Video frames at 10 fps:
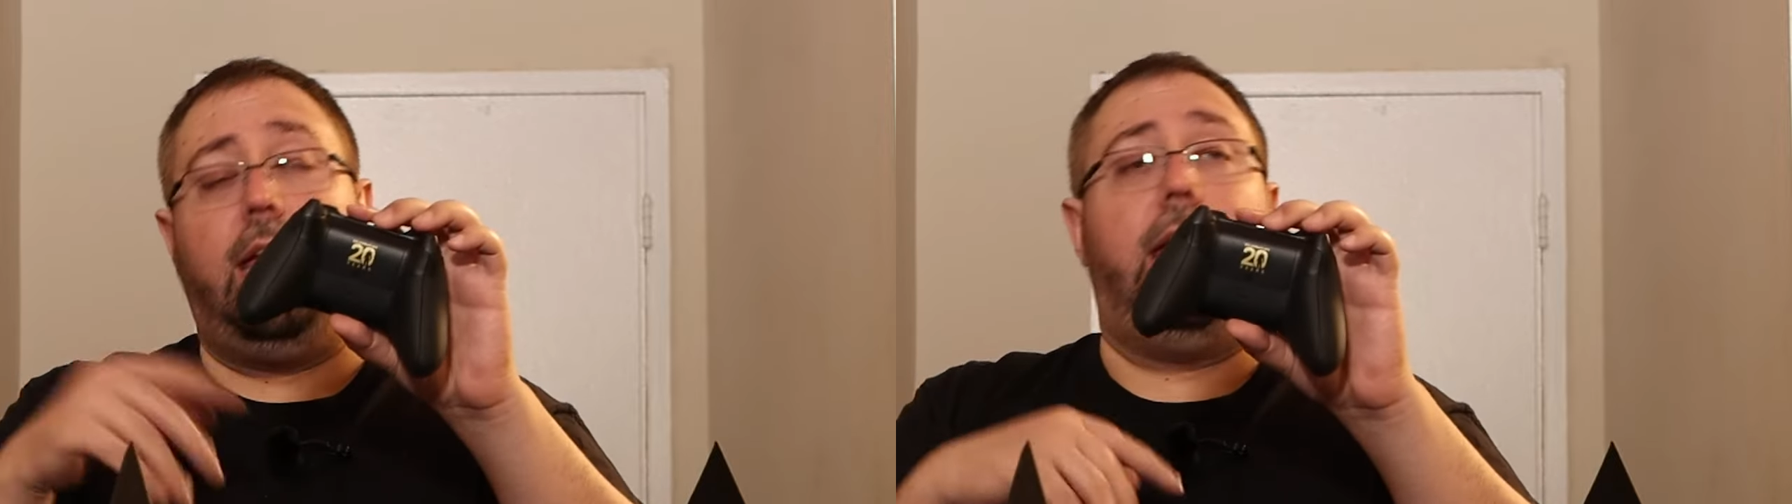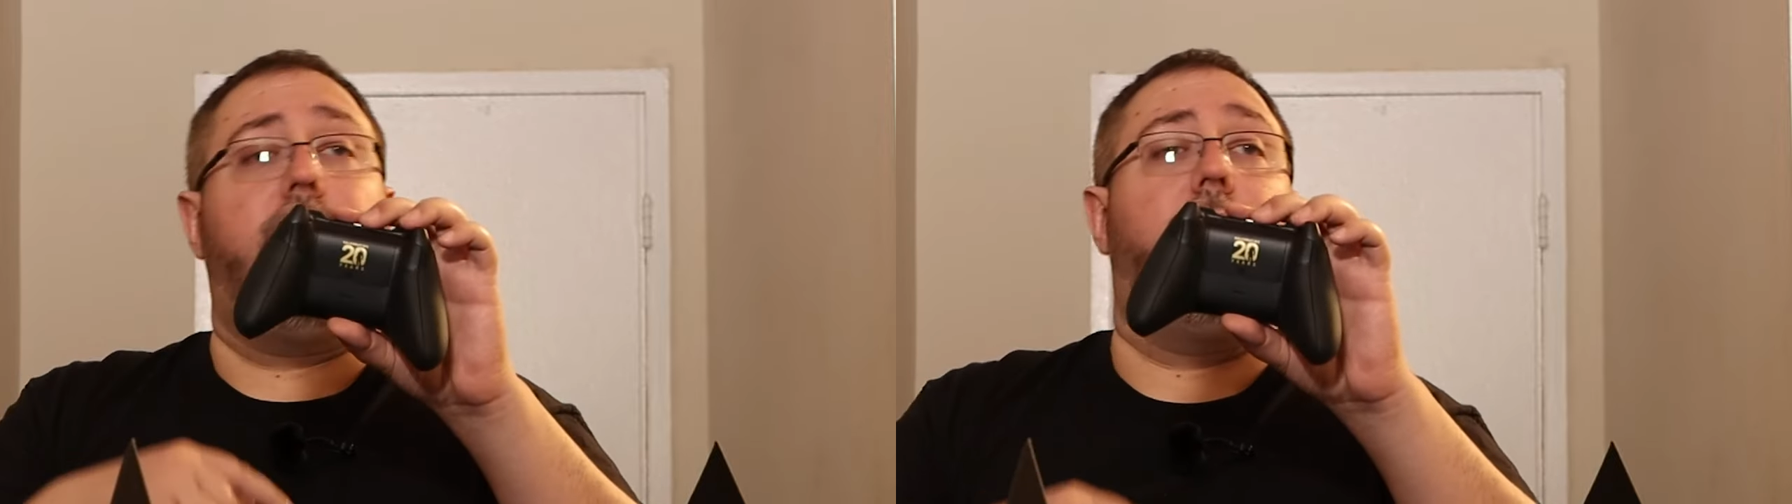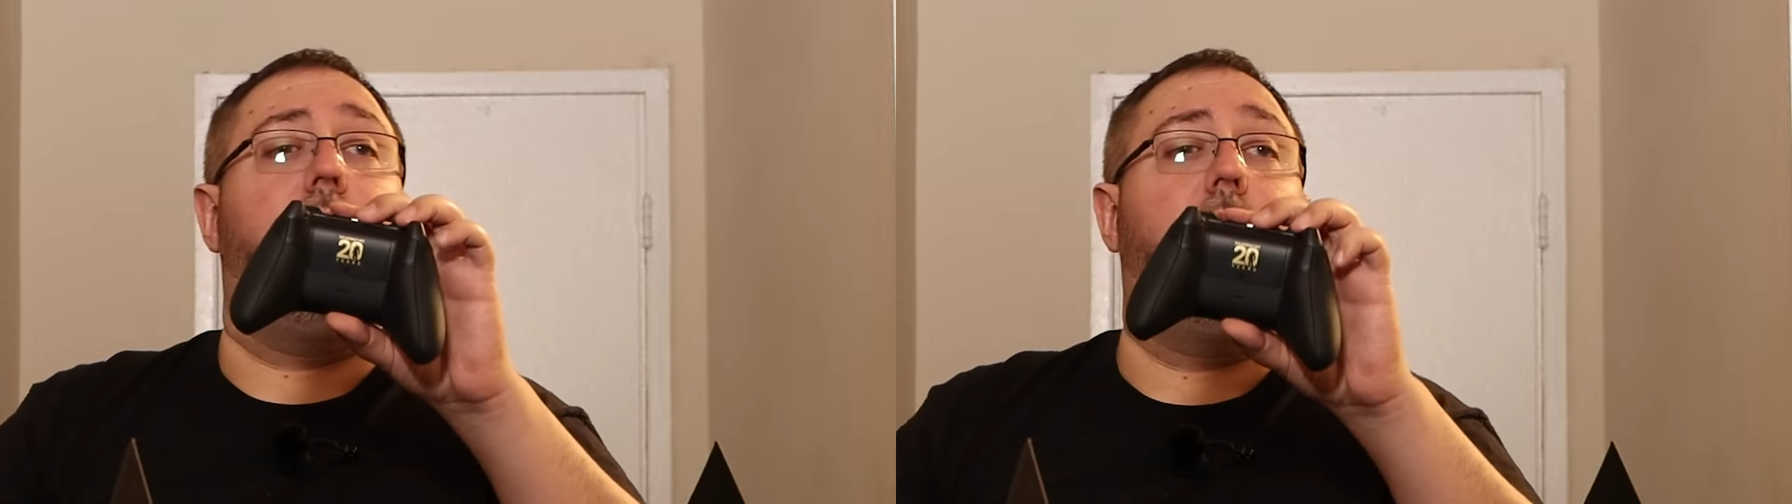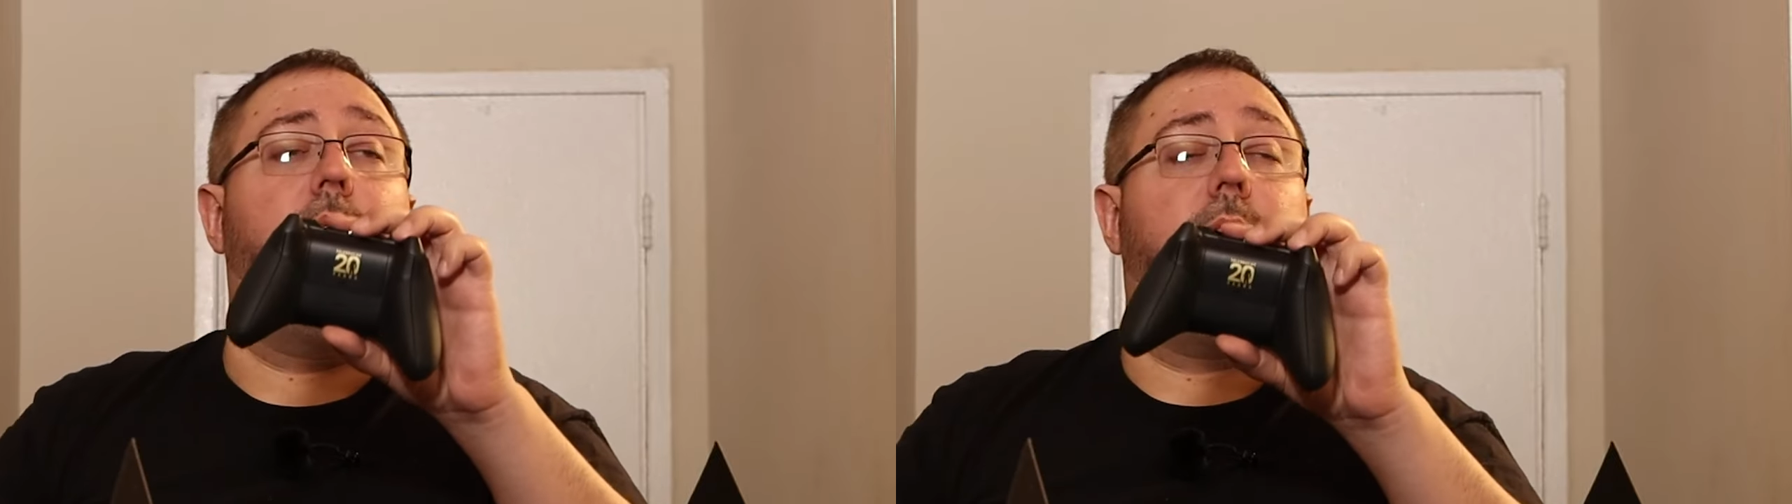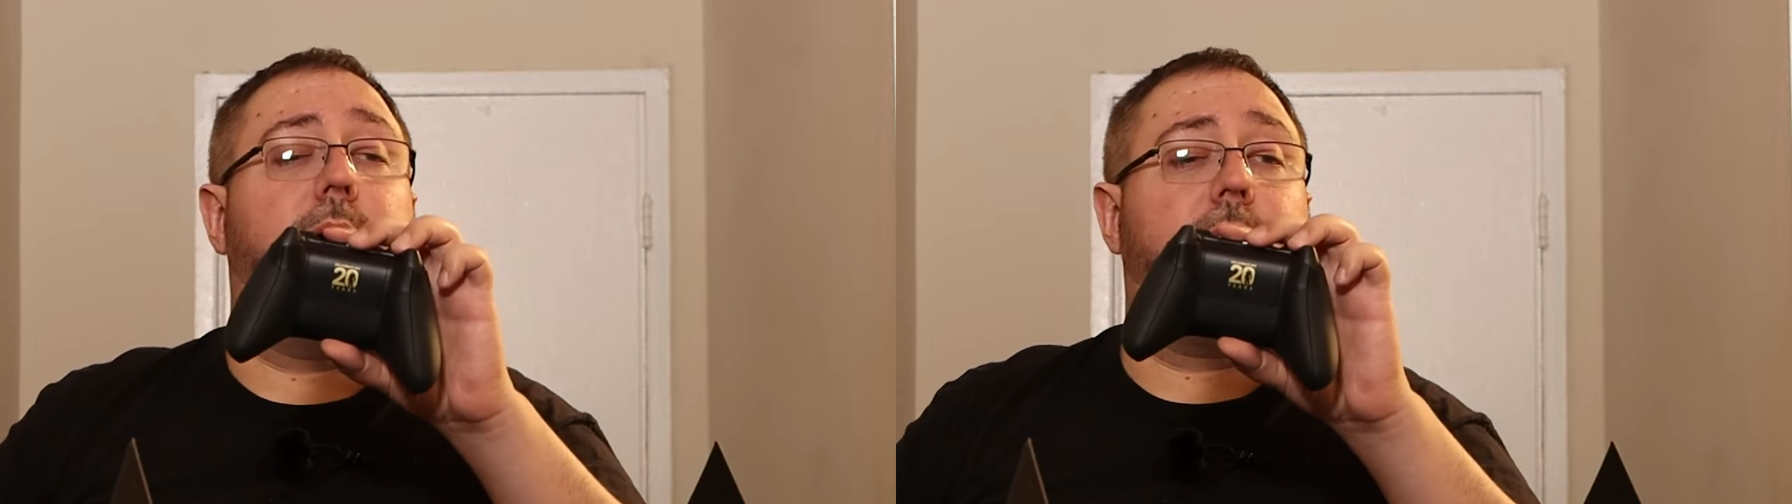
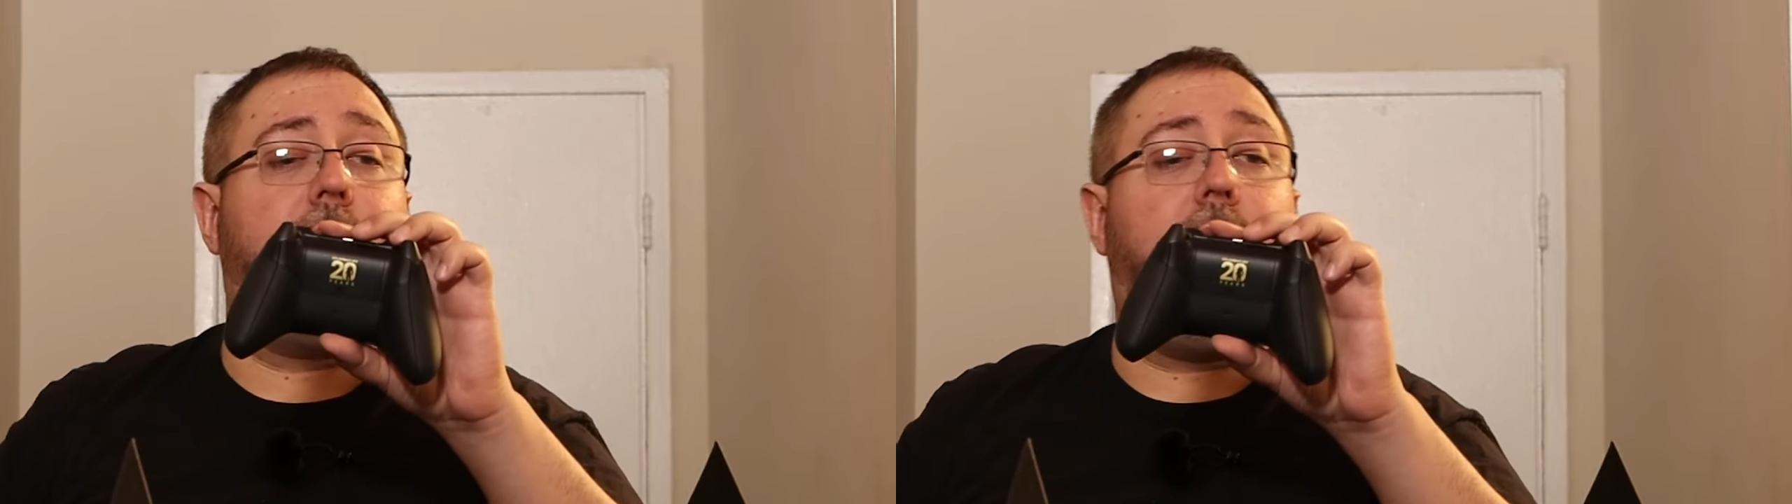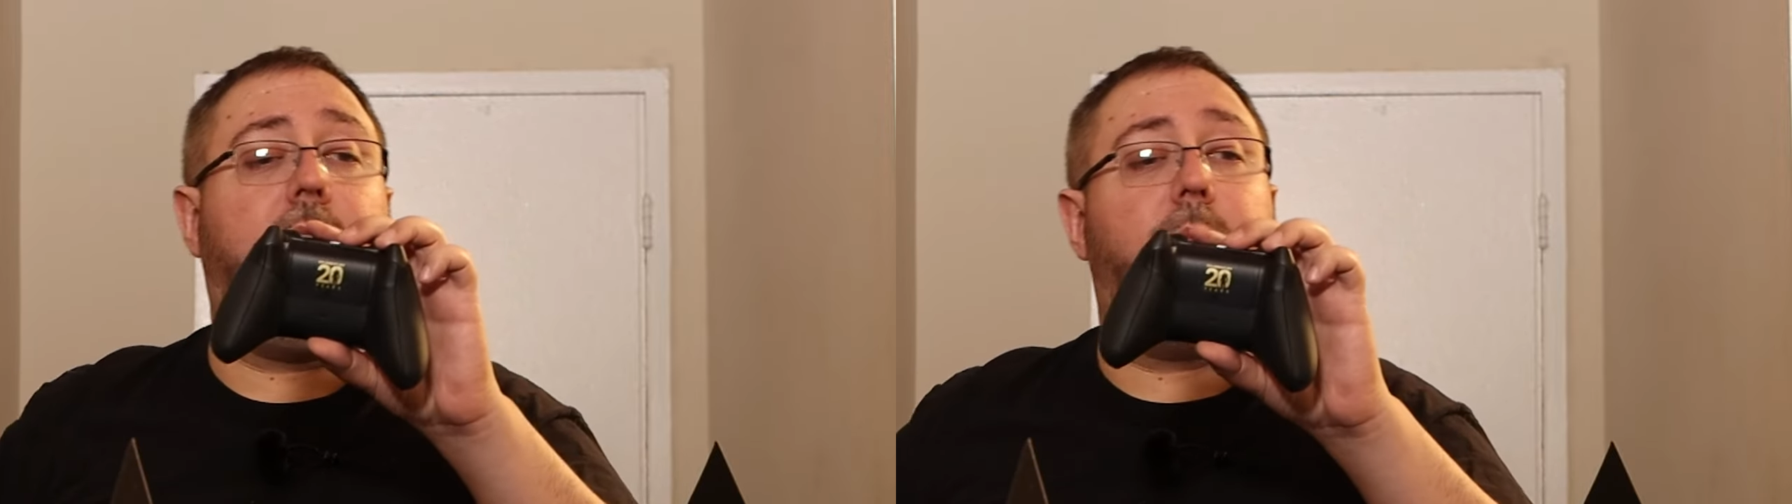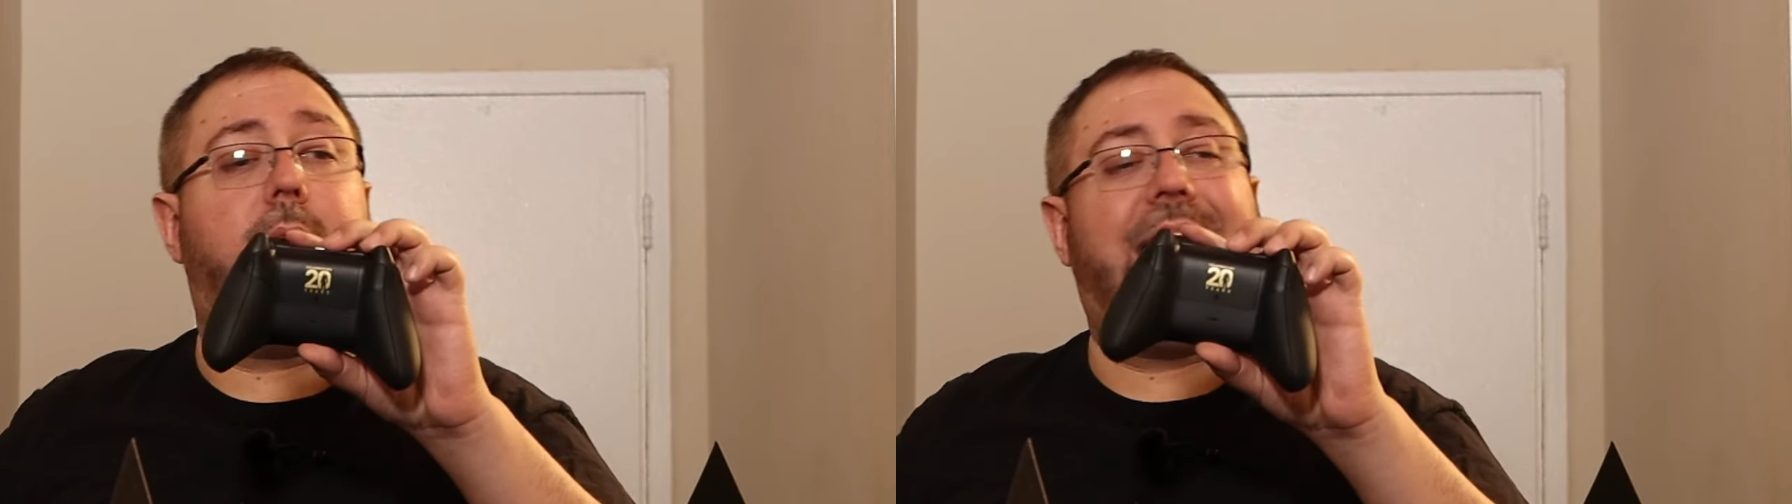Halo came